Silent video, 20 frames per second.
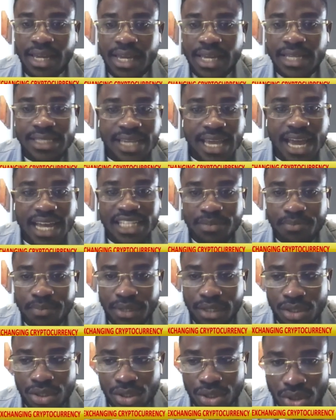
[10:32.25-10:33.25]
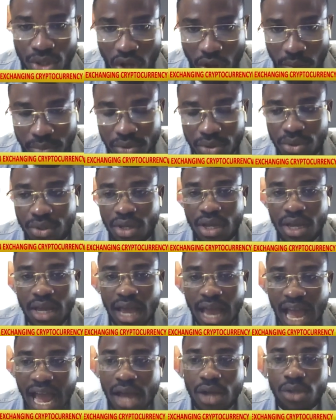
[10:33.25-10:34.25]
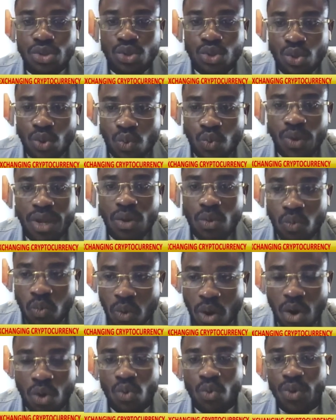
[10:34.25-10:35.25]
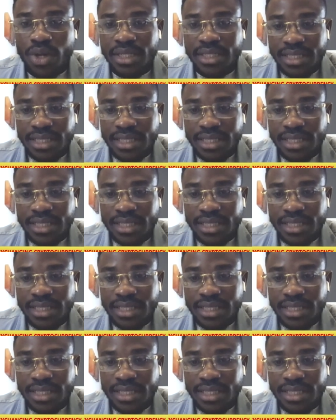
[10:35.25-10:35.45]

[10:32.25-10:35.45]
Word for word: It can't be stopped. How do we work